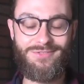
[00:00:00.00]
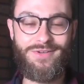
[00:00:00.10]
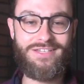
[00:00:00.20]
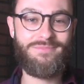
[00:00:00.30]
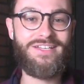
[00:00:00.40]

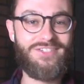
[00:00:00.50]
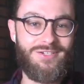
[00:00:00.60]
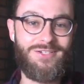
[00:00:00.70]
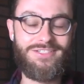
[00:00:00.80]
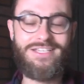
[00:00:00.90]
three
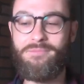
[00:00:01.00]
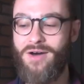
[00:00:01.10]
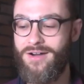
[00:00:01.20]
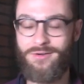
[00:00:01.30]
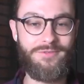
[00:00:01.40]
dimensional
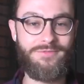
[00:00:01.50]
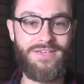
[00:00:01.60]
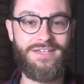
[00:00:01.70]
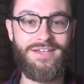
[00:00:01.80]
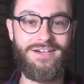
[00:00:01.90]

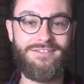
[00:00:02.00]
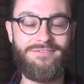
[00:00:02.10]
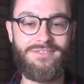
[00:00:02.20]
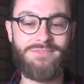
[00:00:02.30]
topography of